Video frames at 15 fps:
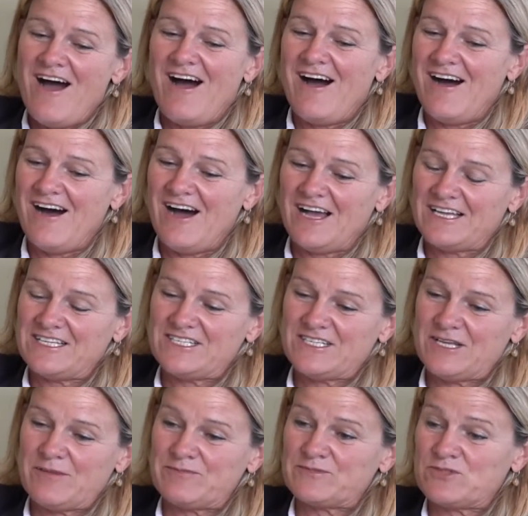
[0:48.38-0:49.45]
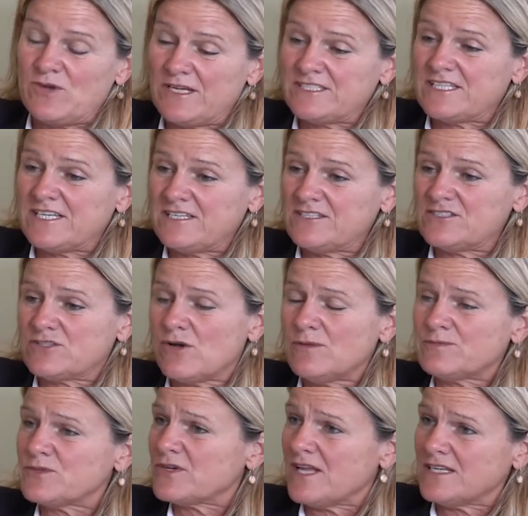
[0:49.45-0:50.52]
I ended up trying to get in a
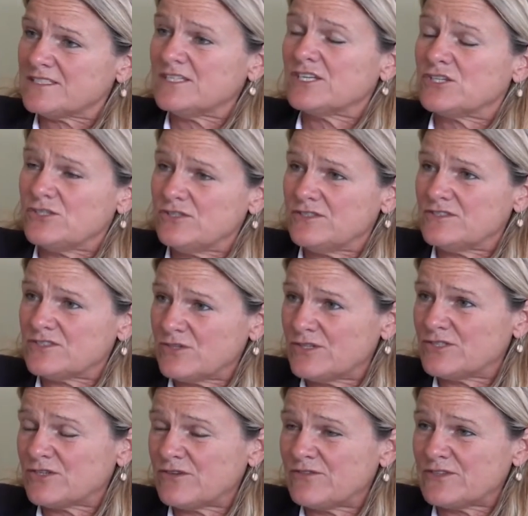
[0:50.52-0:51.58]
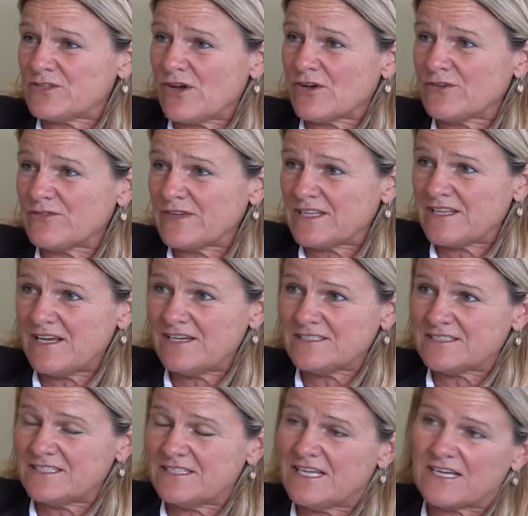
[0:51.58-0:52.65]
sculpture class and I couldn't, so I took a photography
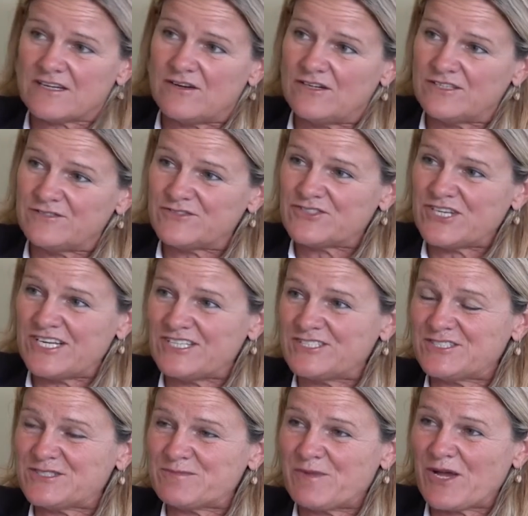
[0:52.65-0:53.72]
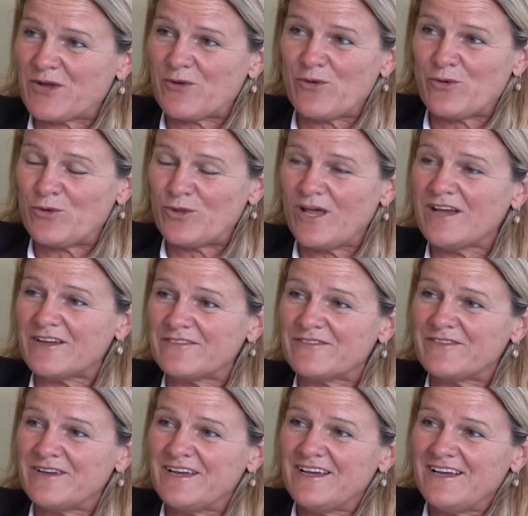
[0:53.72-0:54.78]
class, and that kind of changed my whole life.
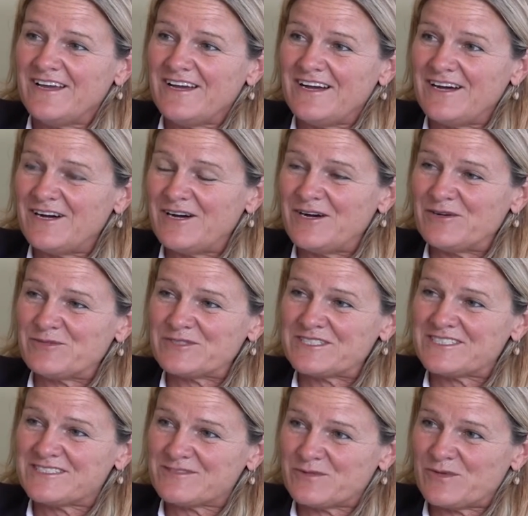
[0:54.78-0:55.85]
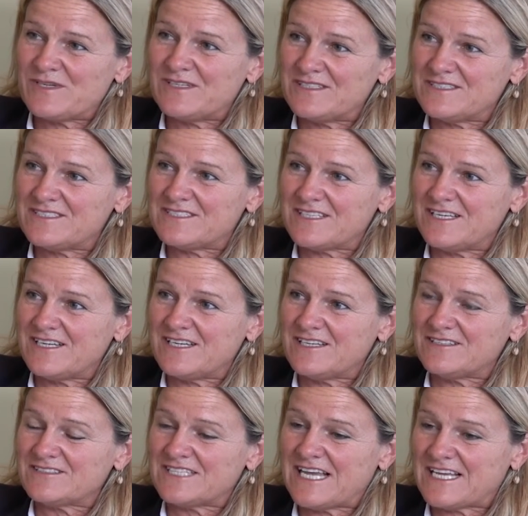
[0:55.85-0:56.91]
Was
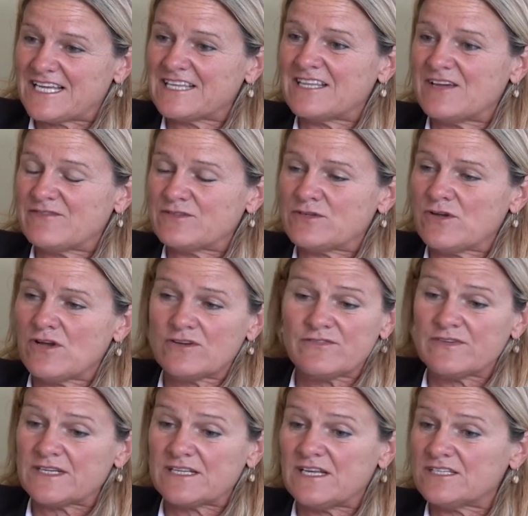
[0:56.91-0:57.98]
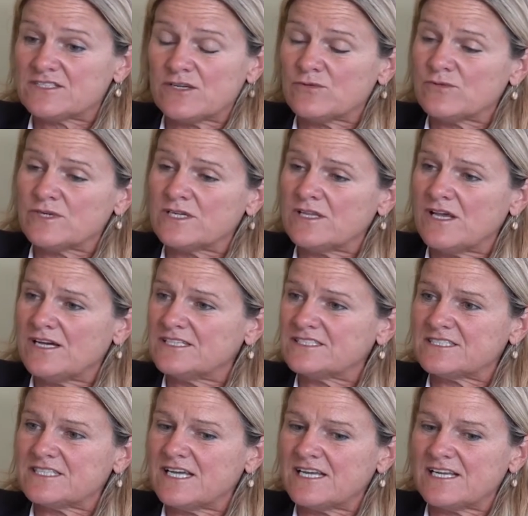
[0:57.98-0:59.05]
taking that photography class. I
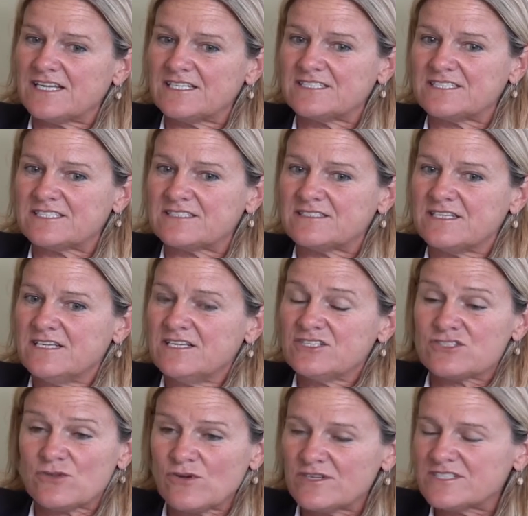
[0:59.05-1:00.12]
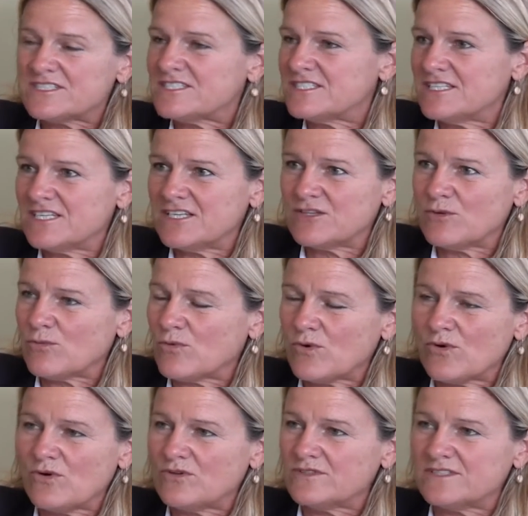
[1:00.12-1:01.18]
realized that I started seeing the
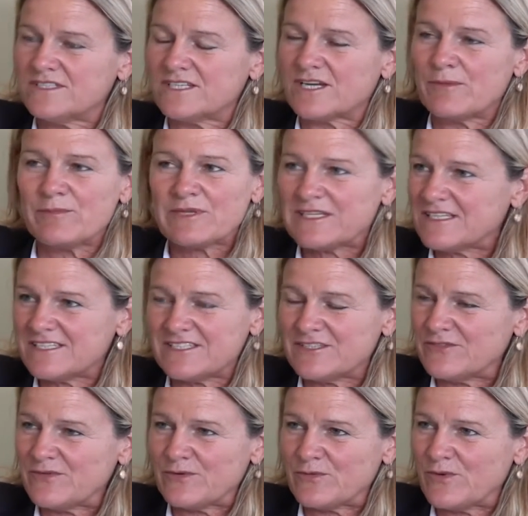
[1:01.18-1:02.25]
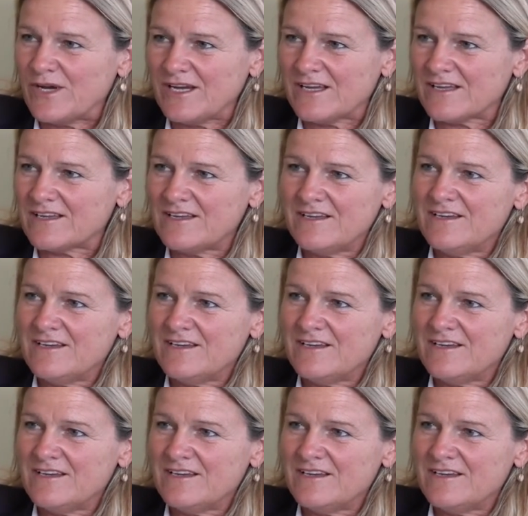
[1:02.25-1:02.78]
world in a completely different way.